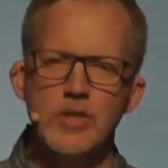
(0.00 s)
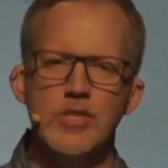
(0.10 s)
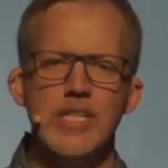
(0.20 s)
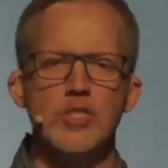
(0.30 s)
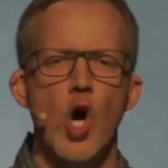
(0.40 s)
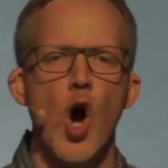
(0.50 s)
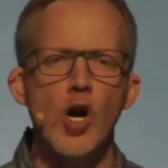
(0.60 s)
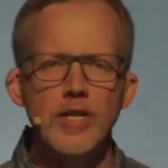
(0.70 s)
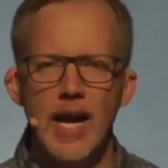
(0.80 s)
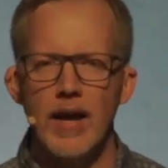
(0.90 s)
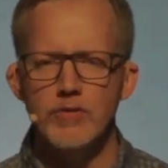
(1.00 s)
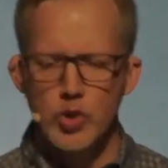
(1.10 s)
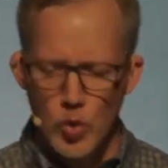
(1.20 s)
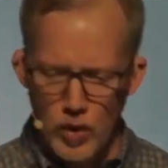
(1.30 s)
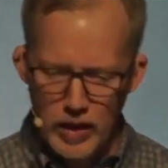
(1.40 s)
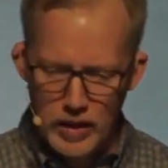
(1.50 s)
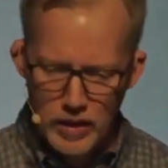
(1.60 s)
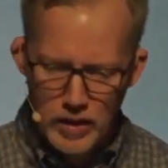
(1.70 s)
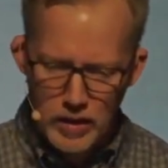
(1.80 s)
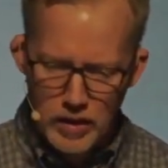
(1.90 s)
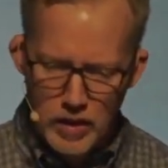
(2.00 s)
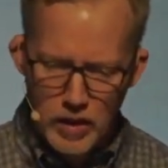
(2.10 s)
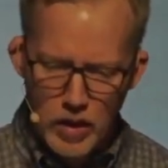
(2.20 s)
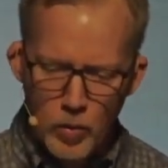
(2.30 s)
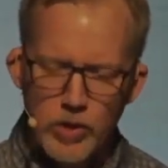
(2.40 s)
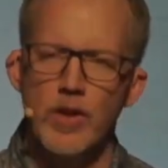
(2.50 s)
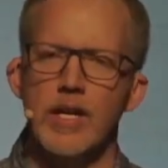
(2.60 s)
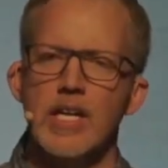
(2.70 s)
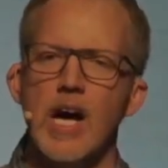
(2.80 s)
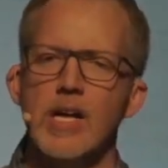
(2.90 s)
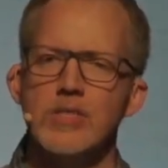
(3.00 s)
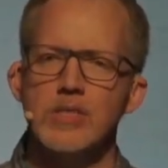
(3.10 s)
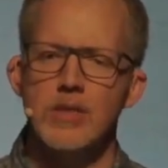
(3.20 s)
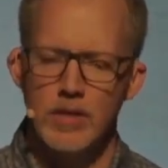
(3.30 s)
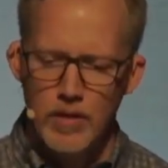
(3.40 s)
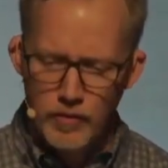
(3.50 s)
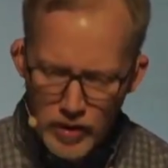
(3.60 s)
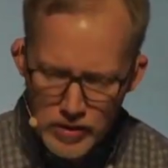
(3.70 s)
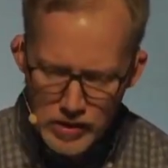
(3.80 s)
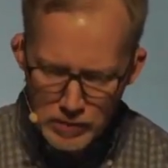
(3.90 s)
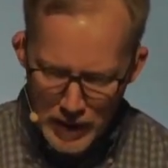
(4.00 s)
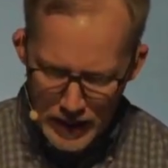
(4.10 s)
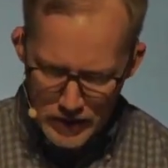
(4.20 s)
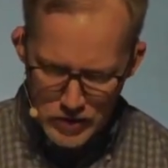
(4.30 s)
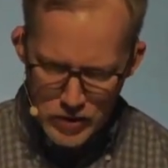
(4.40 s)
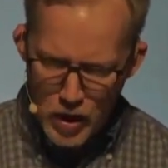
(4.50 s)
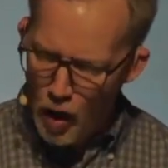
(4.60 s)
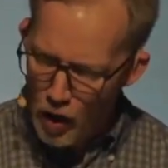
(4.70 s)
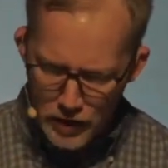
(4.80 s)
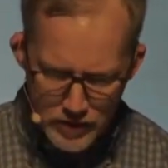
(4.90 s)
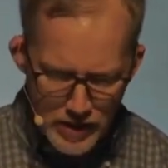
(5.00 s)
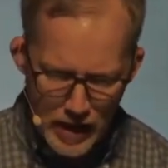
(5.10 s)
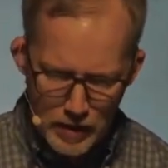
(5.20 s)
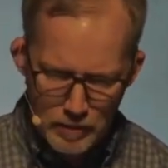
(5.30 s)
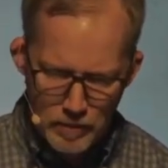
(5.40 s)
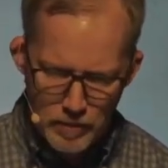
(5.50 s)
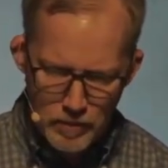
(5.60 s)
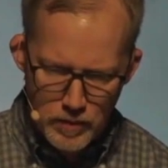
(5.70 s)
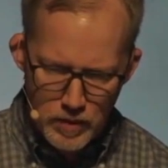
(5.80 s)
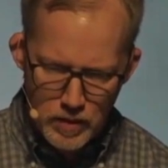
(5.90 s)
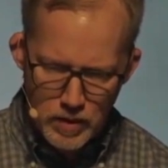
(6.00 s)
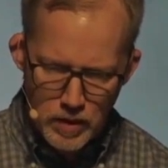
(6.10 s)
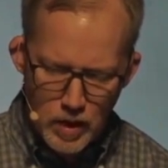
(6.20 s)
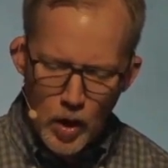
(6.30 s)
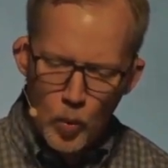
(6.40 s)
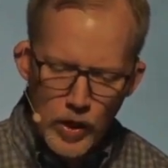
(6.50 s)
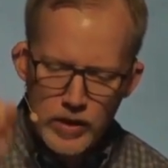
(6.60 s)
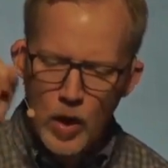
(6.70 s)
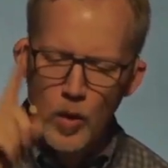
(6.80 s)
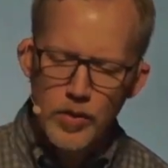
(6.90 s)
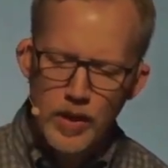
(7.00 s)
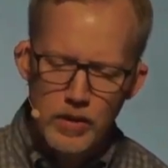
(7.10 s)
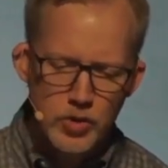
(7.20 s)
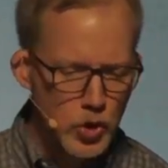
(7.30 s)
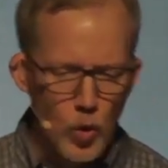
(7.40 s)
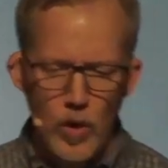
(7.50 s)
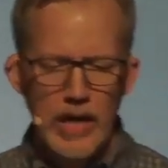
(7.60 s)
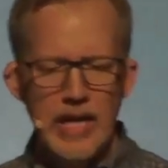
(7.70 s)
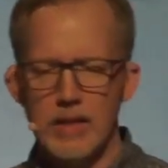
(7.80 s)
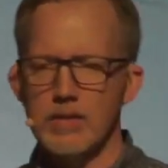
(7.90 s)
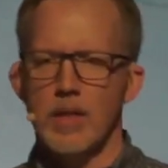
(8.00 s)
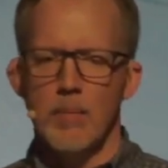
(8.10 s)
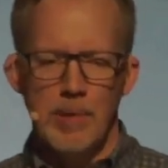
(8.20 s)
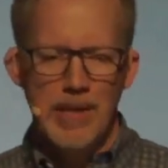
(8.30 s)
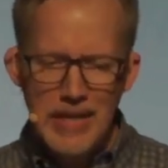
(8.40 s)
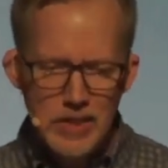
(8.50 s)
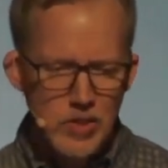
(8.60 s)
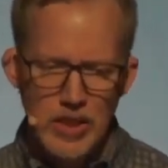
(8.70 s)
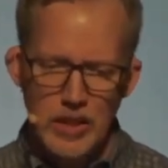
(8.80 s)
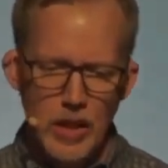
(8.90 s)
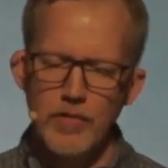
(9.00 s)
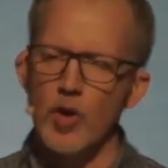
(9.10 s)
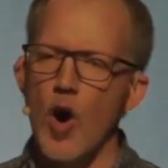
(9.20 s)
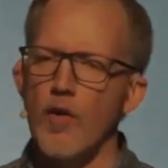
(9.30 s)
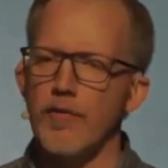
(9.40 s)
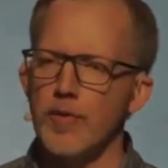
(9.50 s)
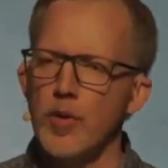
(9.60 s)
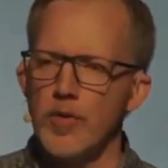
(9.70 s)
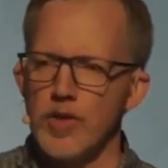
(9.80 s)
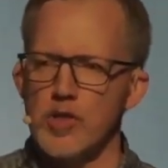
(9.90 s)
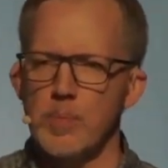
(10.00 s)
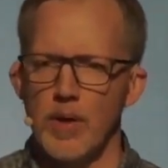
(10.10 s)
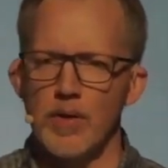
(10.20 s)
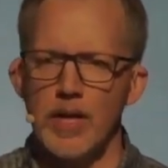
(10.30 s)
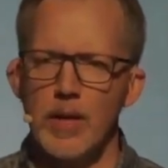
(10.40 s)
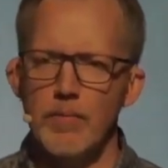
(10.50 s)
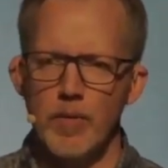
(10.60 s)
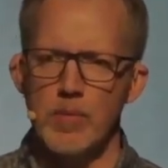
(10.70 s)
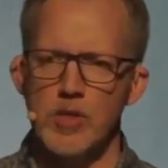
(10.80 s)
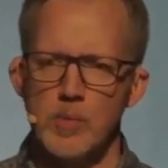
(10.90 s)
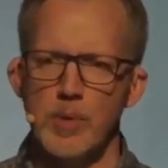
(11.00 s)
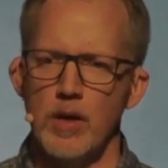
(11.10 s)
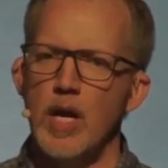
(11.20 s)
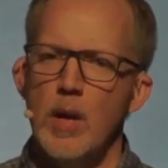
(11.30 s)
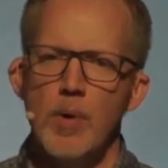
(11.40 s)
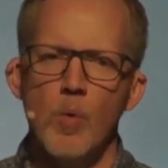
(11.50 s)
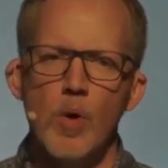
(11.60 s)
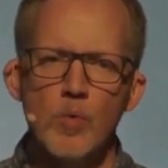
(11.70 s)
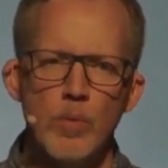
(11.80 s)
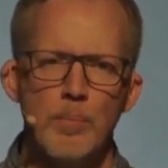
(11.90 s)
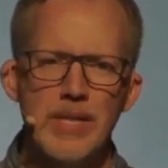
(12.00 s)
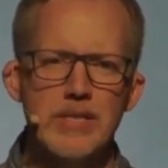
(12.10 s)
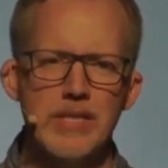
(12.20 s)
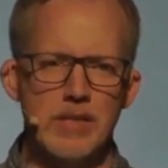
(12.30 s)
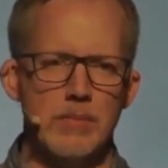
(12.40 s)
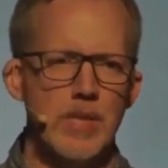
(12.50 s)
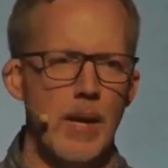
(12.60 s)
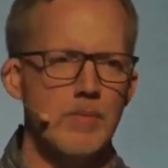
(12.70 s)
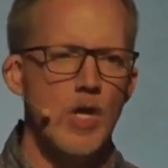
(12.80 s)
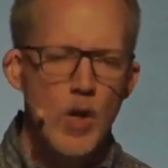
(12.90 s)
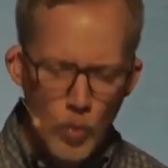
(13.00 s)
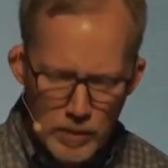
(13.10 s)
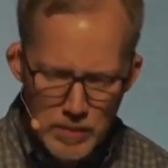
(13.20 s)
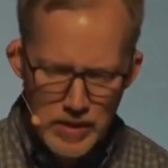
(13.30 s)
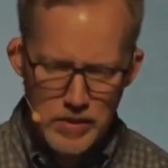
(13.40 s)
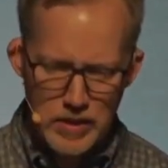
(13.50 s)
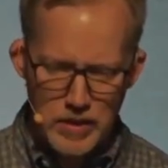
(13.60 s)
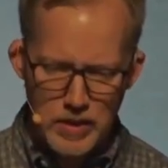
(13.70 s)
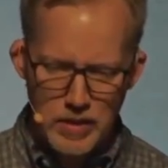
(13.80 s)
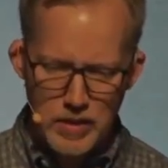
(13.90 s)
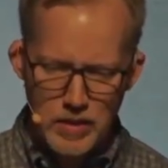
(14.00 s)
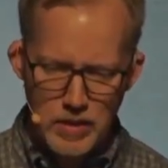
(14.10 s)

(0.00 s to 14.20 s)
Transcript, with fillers: And you see, it's hard to have joy when you're at a constant, frenzied pace all the time. We know that joy and peace and love are all fruit of the Spirit that come from the Spirit, but when we're busy, sometimes we miss it.